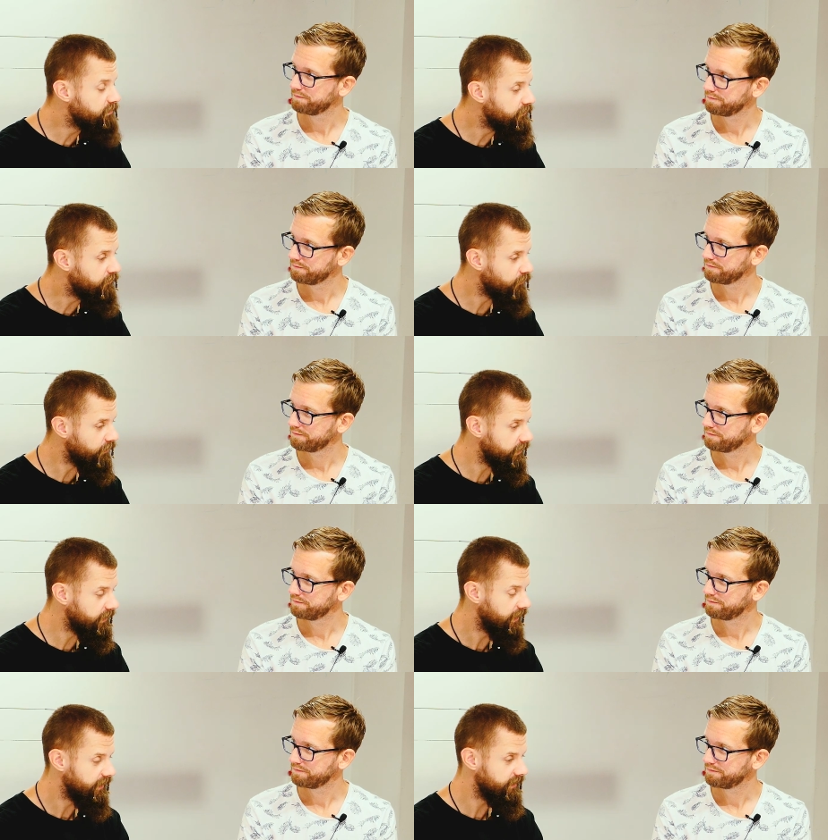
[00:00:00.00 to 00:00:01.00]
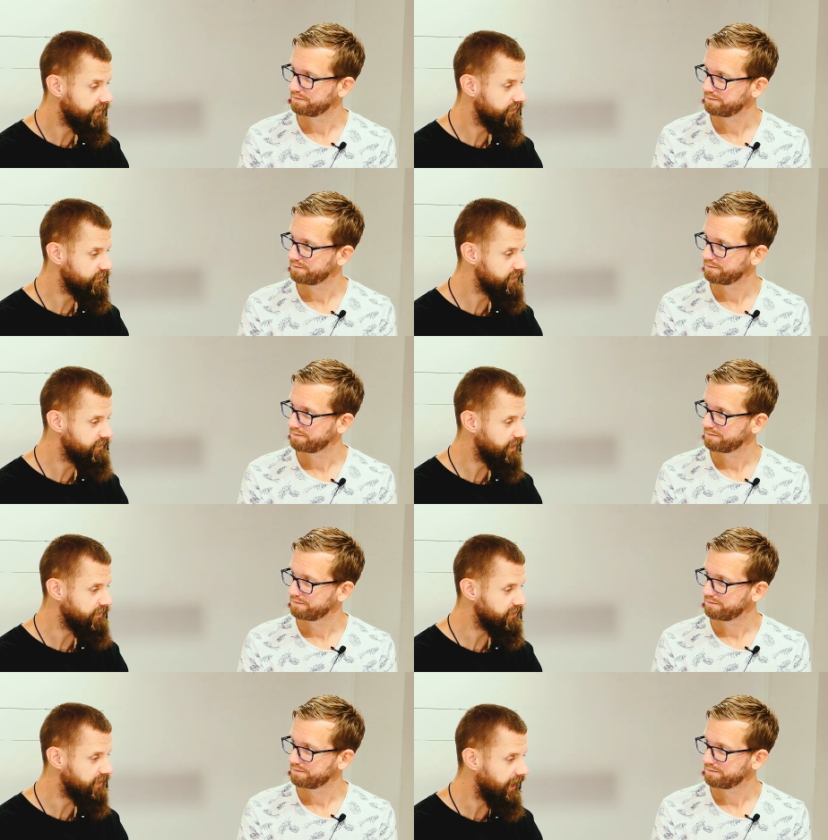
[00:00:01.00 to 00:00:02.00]
Speaker 1: Before we speak
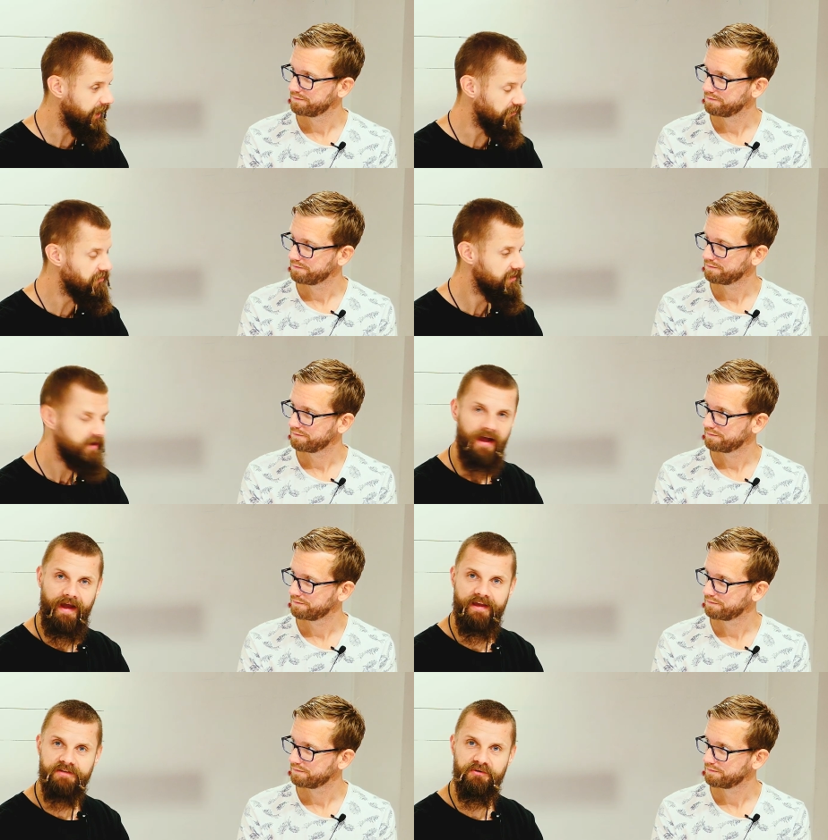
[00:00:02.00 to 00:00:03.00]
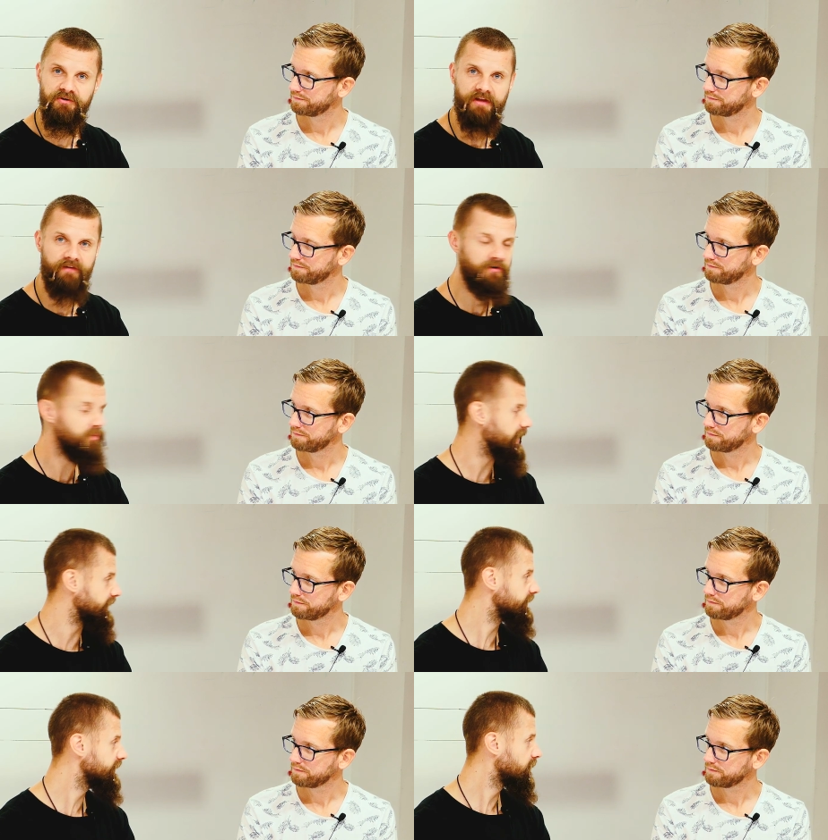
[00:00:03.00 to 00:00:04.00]
about how, I guess we should cover
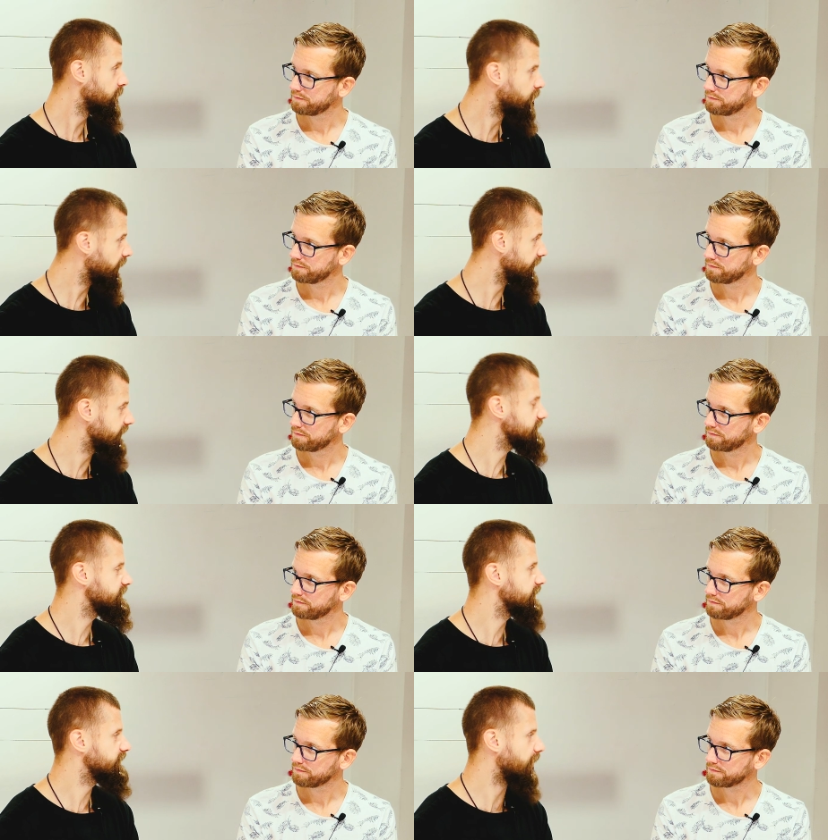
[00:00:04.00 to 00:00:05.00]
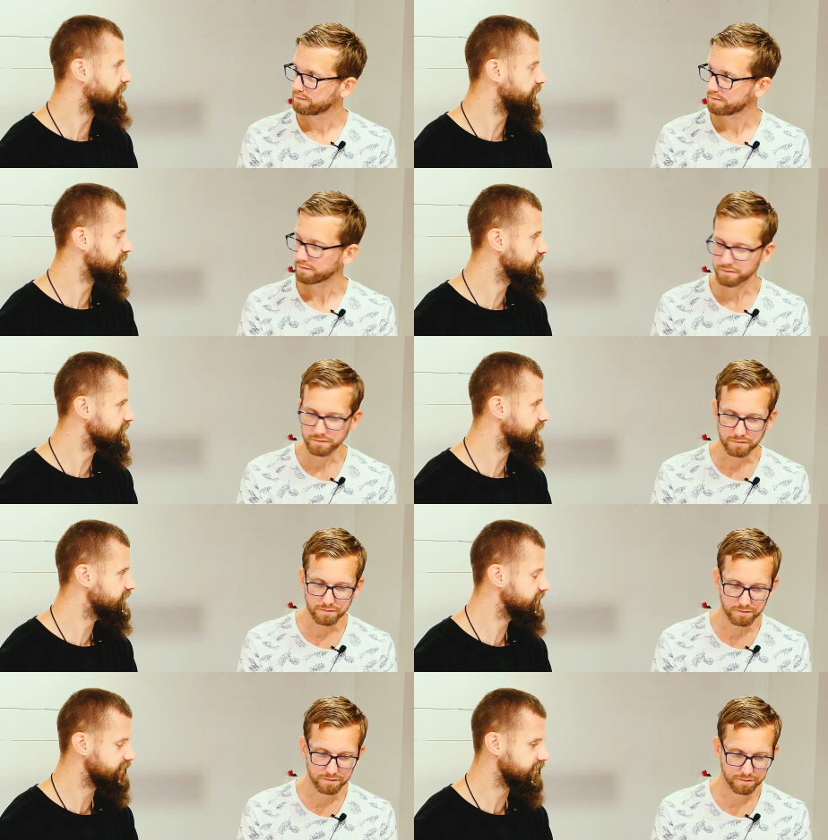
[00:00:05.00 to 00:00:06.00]
when. When is that our
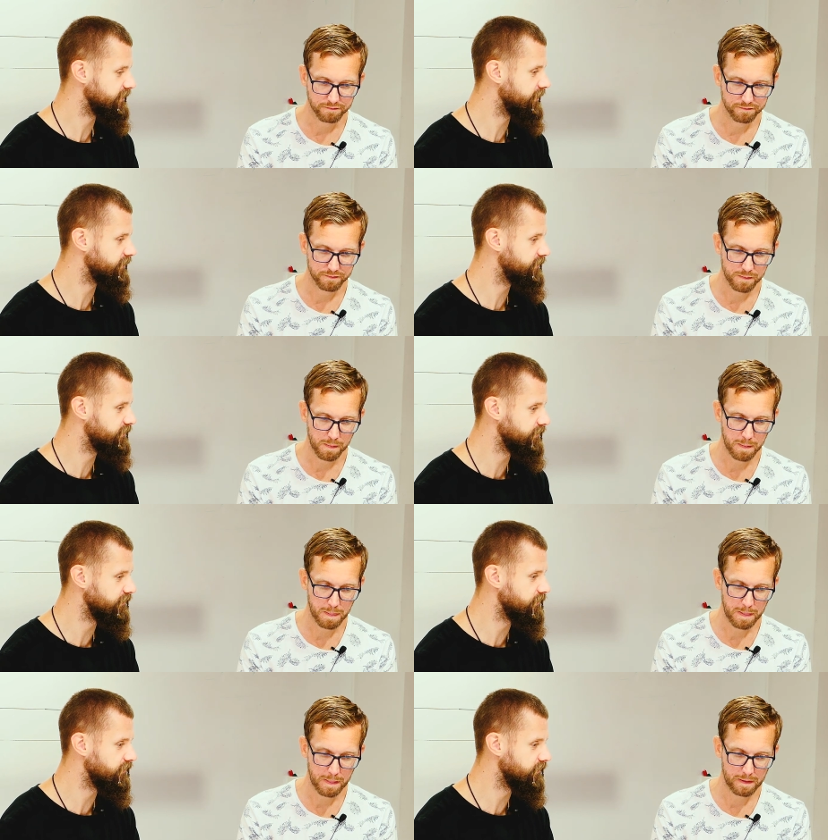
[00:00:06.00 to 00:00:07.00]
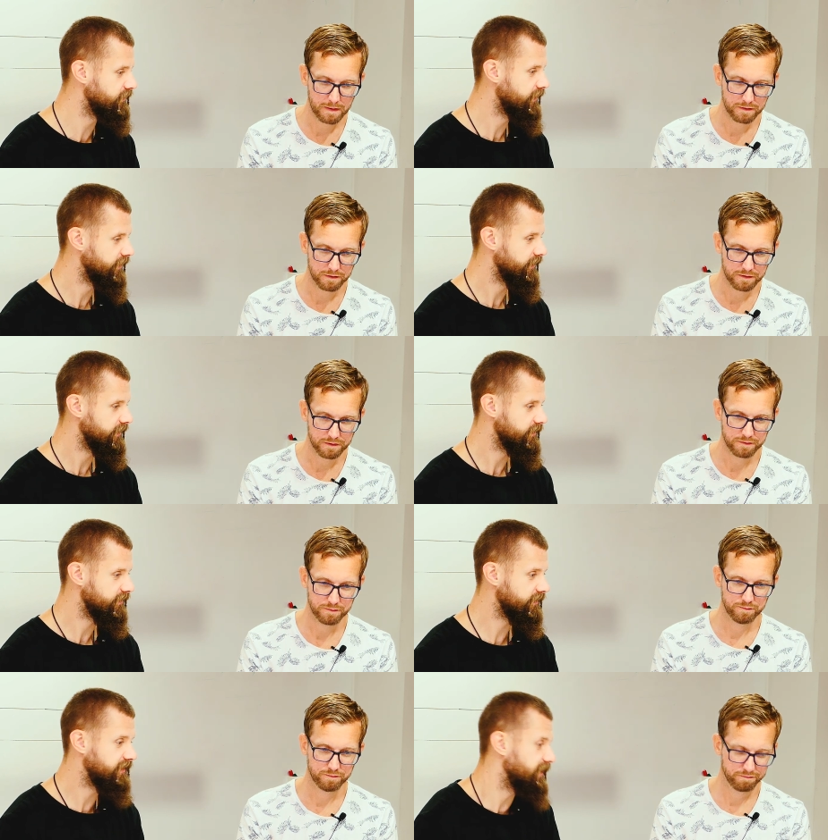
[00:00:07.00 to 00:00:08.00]
users need to
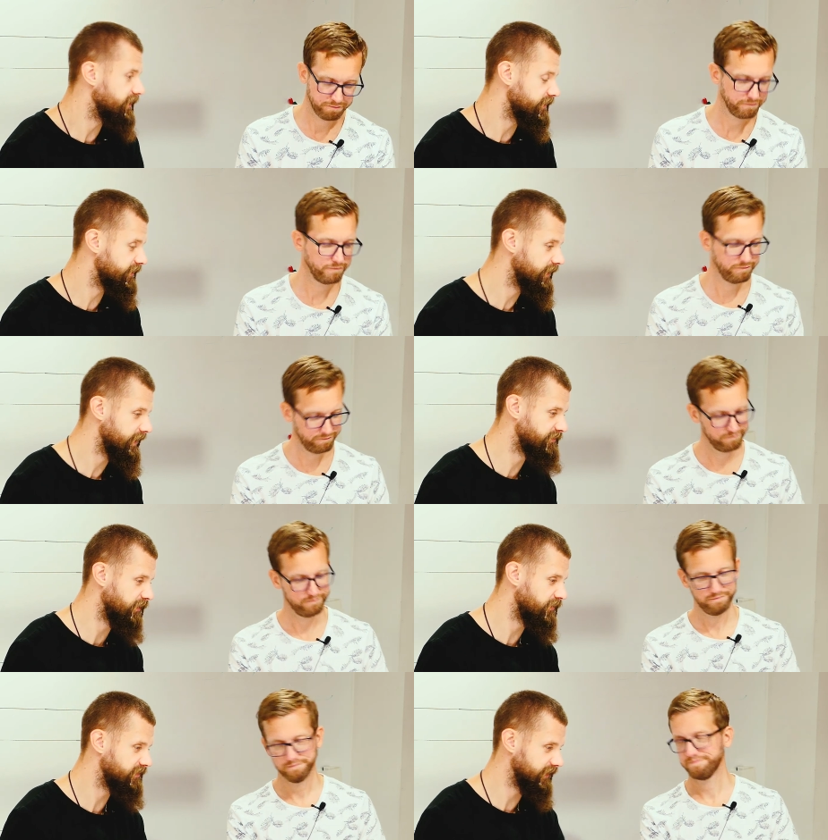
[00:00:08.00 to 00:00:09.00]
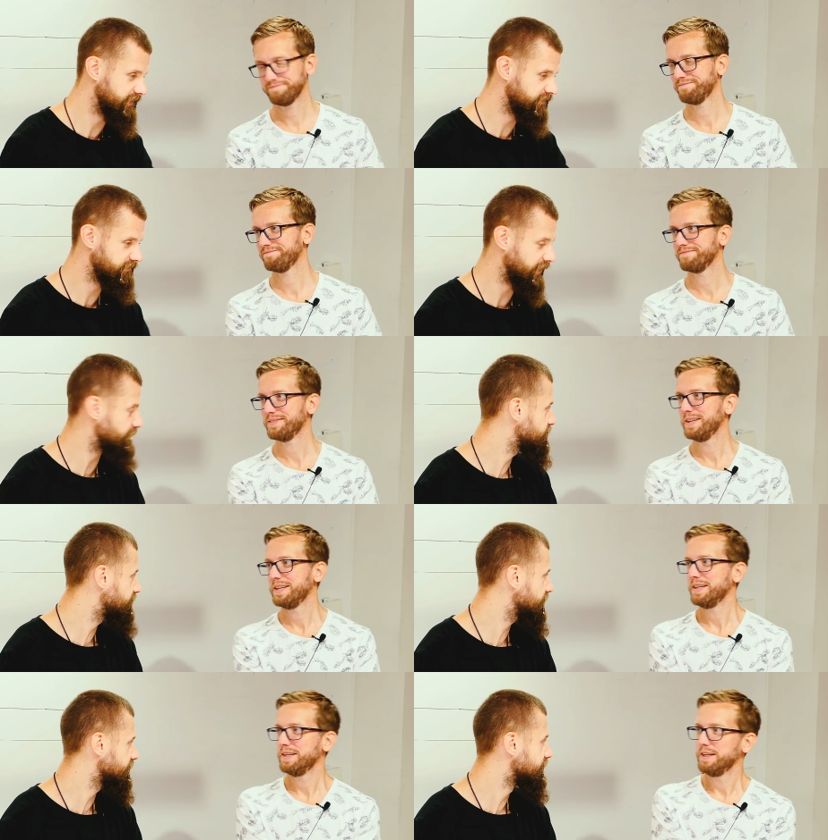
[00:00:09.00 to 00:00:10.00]
care about that browse
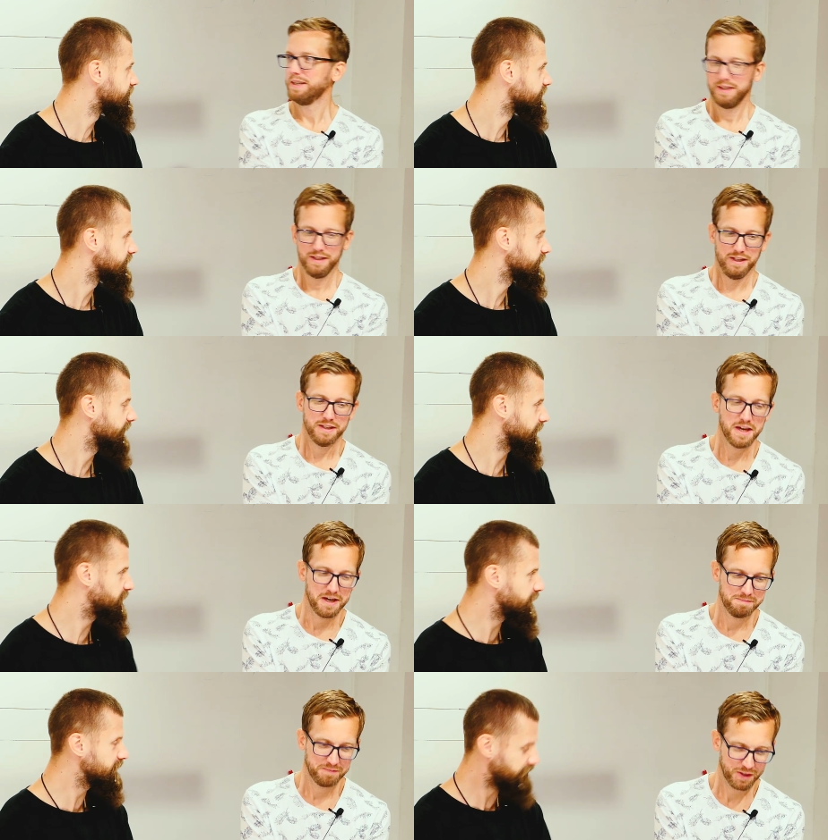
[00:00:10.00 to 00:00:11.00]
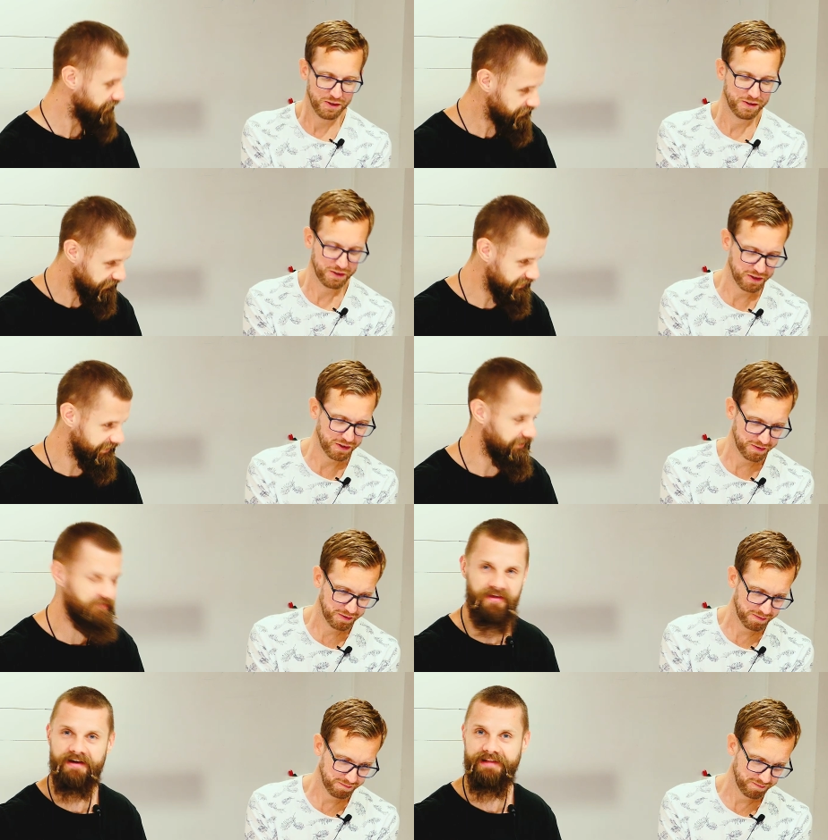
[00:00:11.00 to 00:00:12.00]
button? Yeah, At which point good. of the
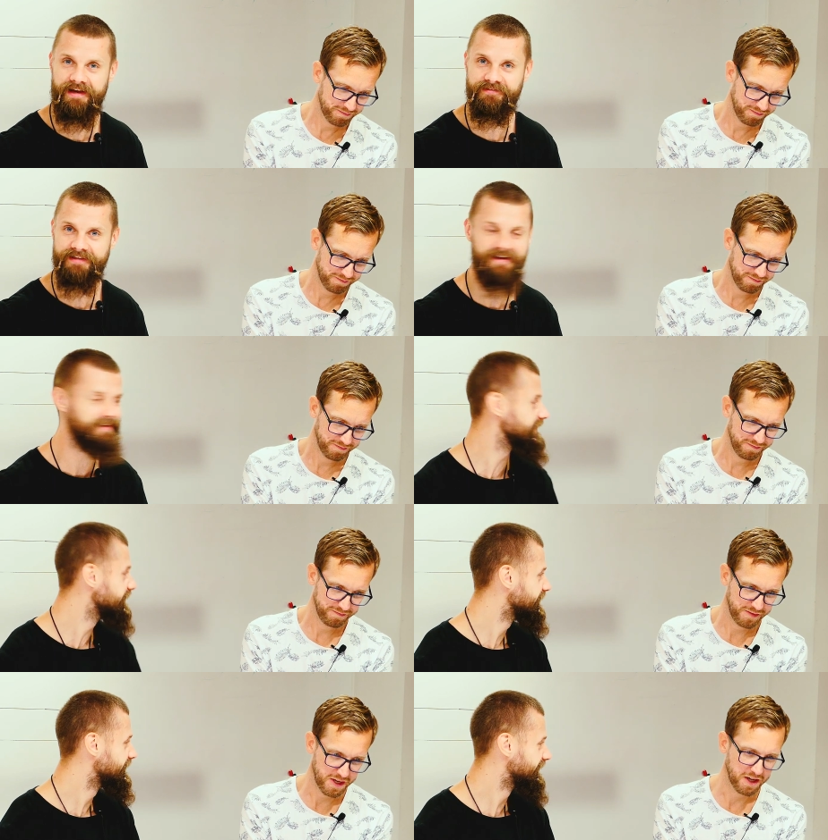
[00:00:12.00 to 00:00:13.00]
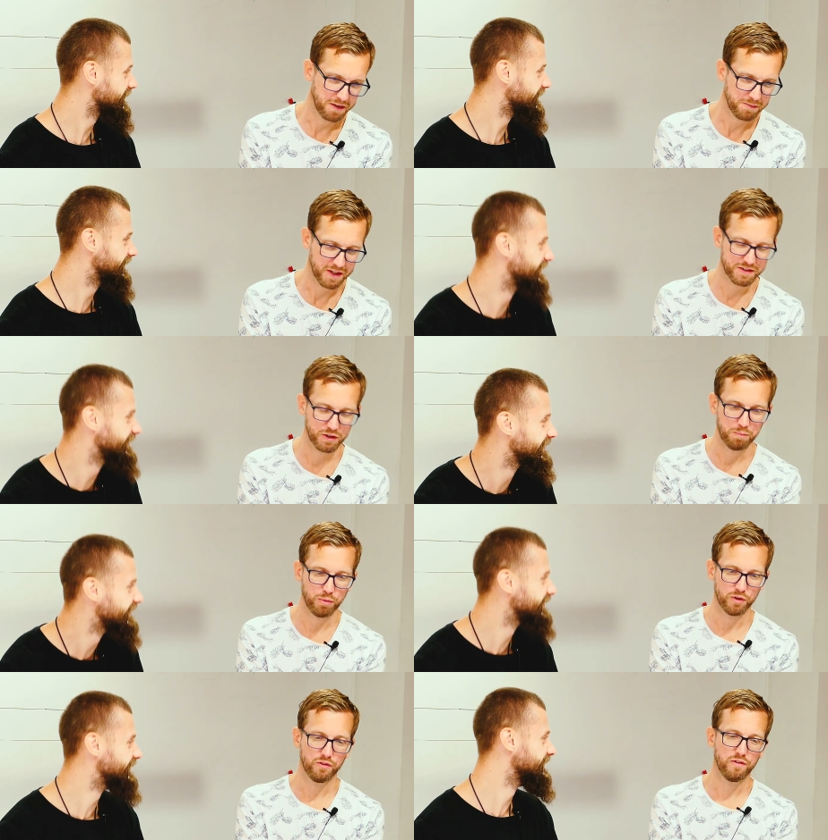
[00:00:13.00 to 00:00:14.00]
of their life cycle? Yeah,
Speaker 2: that's a good
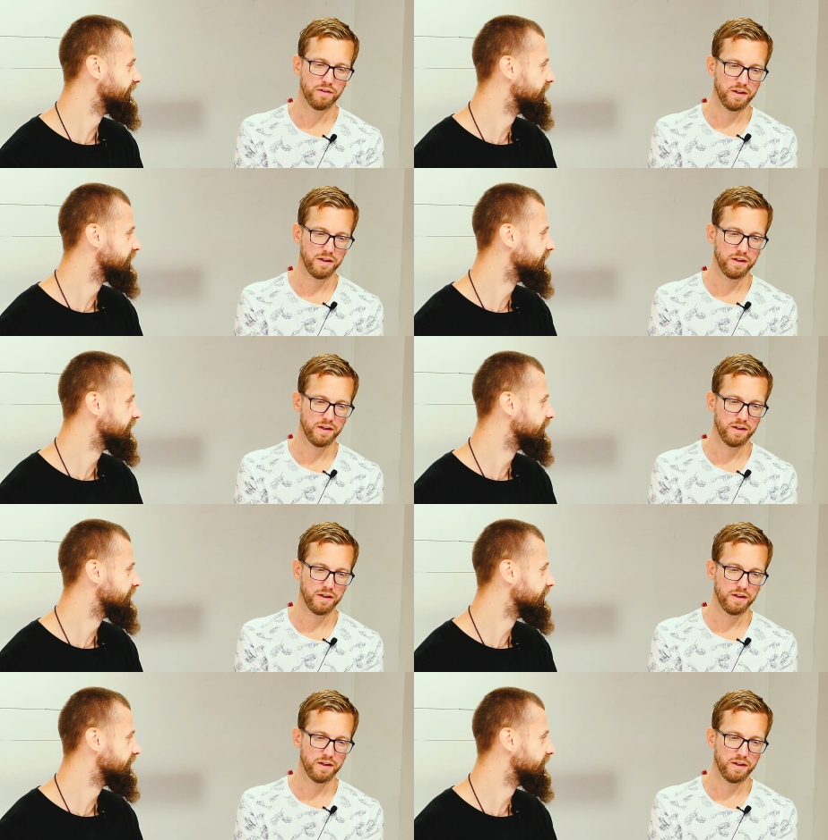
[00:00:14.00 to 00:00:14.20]
point.